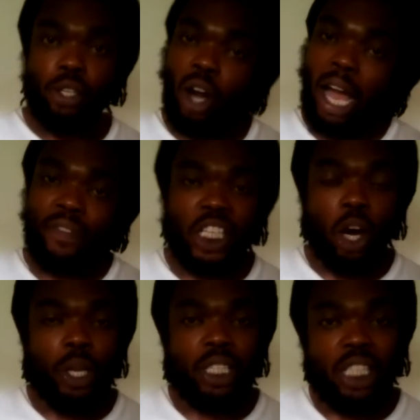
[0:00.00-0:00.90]
You don't have to
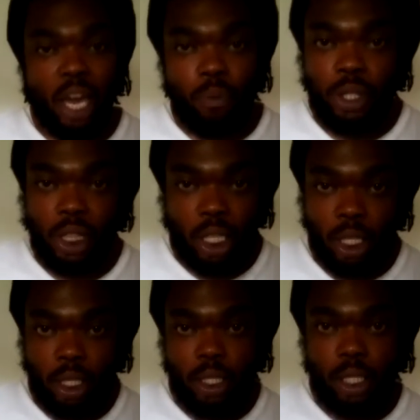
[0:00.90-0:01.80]
go in debt with
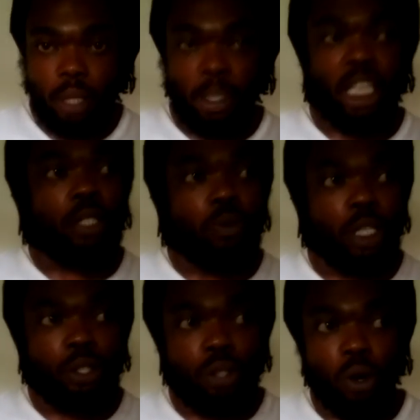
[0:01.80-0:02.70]
things. Because
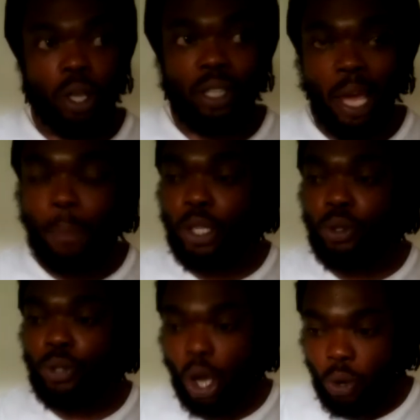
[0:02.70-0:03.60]
once you go in debt
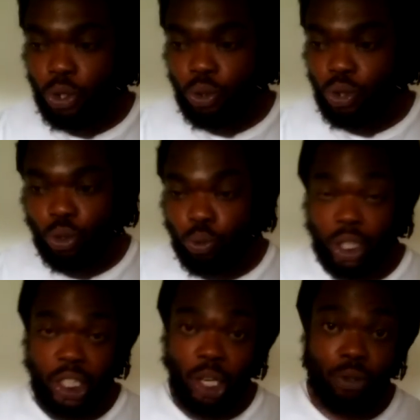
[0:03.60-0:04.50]
and you know you, you
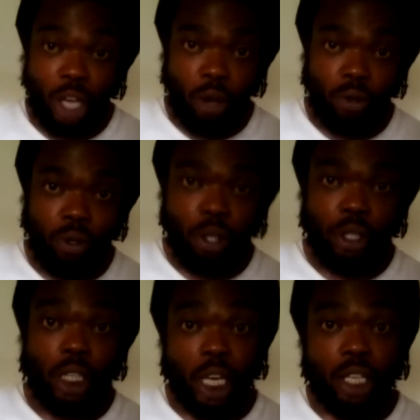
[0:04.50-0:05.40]
really don't know,
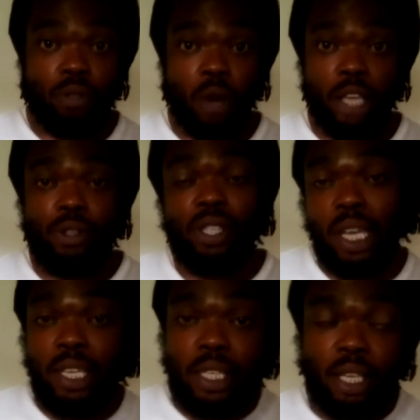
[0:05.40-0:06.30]
then guess what? You
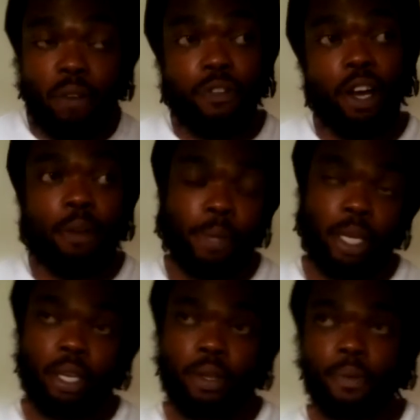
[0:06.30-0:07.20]
setting yourself up,
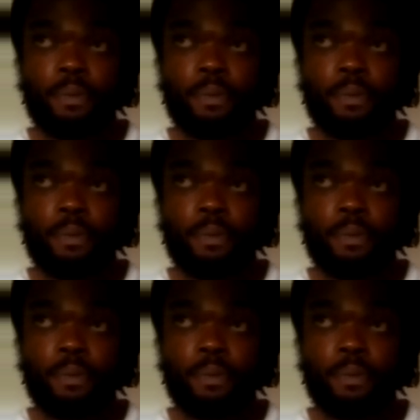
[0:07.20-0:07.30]
man.